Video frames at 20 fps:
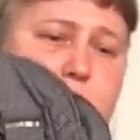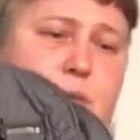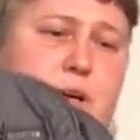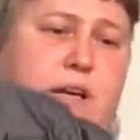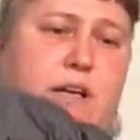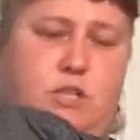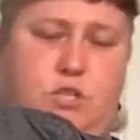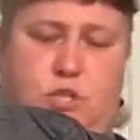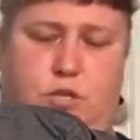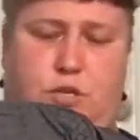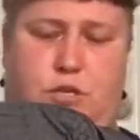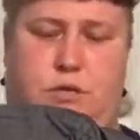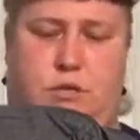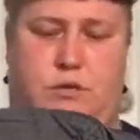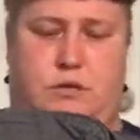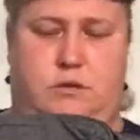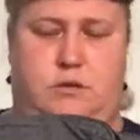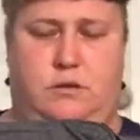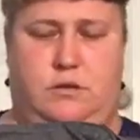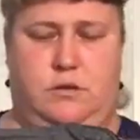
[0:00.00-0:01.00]
much
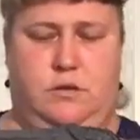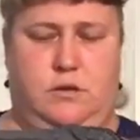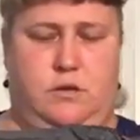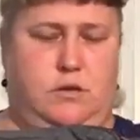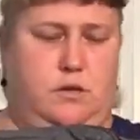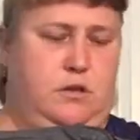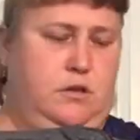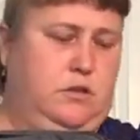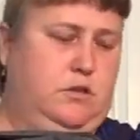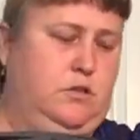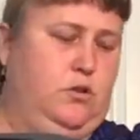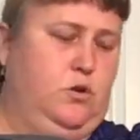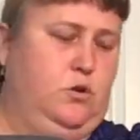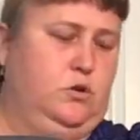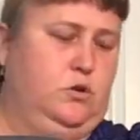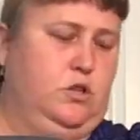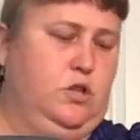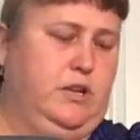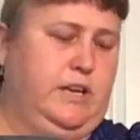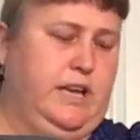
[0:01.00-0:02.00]
the
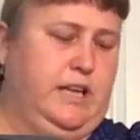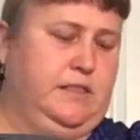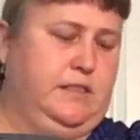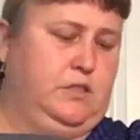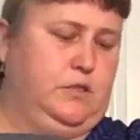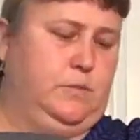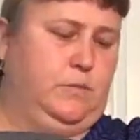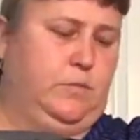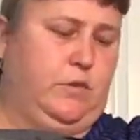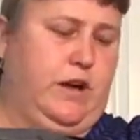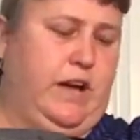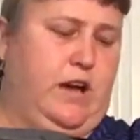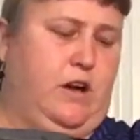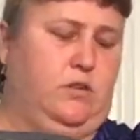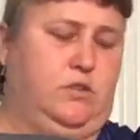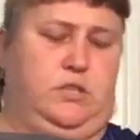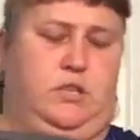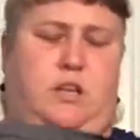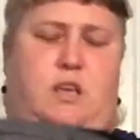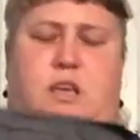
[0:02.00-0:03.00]
whole look at the
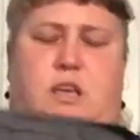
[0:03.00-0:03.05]
sprout.